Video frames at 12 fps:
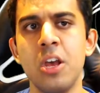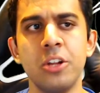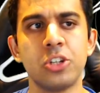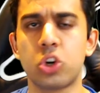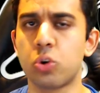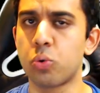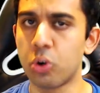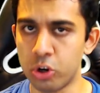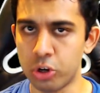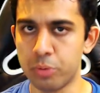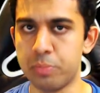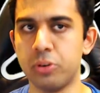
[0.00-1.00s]
to
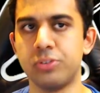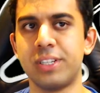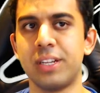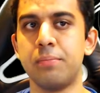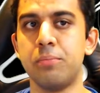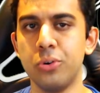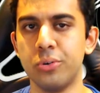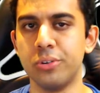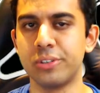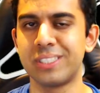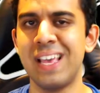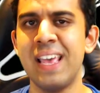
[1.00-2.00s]
Chrono Boost and Mules.